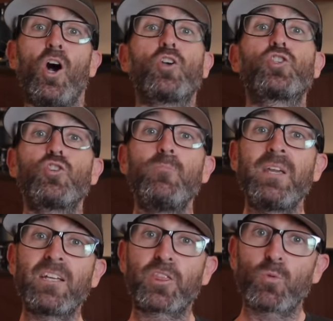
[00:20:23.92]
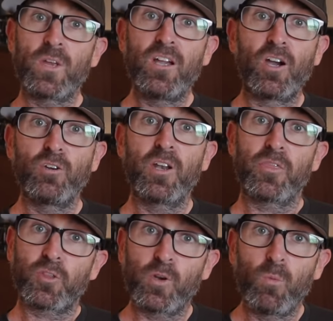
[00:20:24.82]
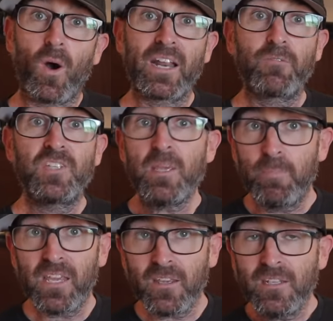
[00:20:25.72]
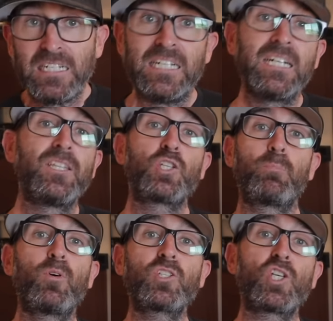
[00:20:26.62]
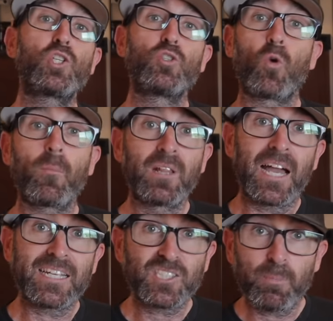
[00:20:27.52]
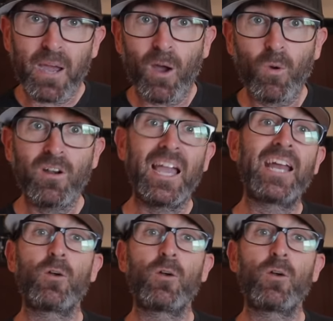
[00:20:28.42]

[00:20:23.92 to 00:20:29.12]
Assuming a 330 watt FTP, this puts his normalized power at